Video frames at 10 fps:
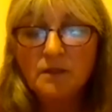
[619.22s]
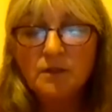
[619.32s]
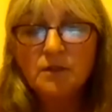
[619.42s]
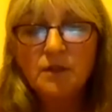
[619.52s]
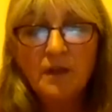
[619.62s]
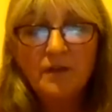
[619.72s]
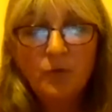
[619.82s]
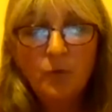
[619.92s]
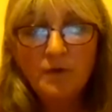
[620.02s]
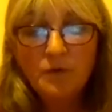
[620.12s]
So
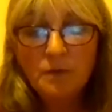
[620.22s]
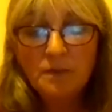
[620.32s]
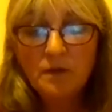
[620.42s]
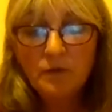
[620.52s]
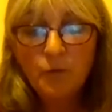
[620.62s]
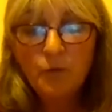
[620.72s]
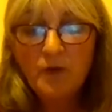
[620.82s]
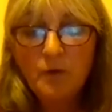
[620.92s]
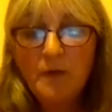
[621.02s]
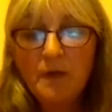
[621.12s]
therefore, once we start
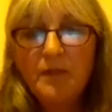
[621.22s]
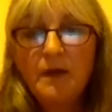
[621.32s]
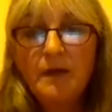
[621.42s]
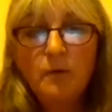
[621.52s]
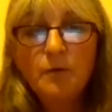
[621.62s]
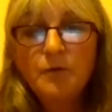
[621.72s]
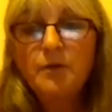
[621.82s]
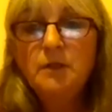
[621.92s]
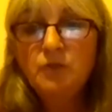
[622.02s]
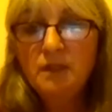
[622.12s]
talking about that, it also
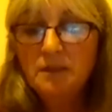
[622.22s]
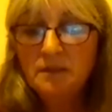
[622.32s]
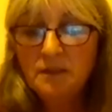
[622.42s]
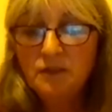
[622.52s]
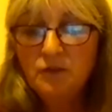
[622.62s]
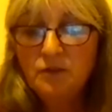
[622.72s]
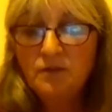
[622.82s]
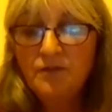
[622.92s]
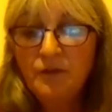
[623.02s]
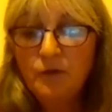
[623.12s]
addresses issues of
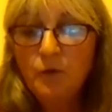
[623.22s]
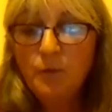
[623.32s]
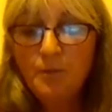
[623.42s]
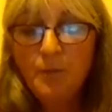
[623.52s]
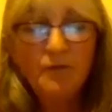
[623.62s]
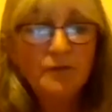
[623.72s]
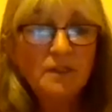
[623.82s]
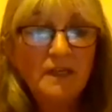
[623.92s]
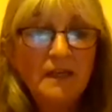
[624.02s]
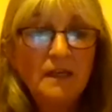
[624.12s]
fuel
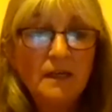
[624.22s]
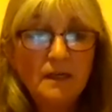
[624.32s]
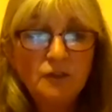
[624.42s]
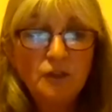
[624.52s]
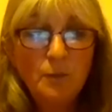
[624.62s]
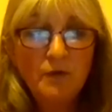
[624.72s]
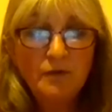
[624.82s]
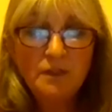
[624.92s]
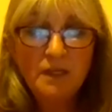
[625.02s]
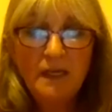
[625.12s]
poverty and energy
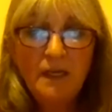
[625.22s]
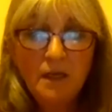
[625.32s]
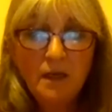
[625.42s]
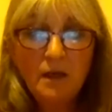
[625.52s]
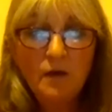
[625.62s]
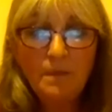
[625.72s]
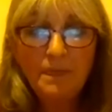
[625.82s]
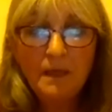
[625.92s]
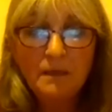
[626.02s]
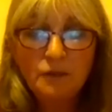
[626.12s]
poverty.
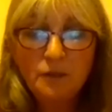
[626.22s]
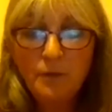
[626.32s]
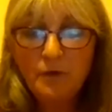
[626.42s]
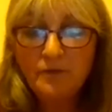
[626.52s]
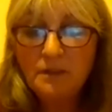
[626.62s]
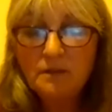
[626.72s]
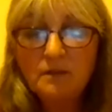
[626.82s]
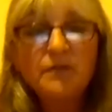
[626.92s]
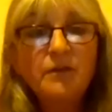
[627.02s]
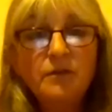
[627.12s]
Energy poverty is
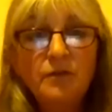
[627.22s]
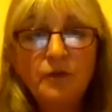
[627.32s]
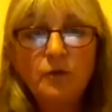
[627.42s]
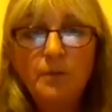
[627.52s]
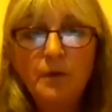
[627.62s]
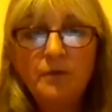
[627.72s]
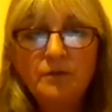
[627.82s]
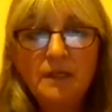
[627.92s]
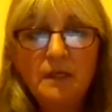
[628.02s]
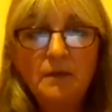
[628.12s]
different to fuel
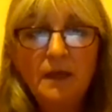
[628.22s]
poverty.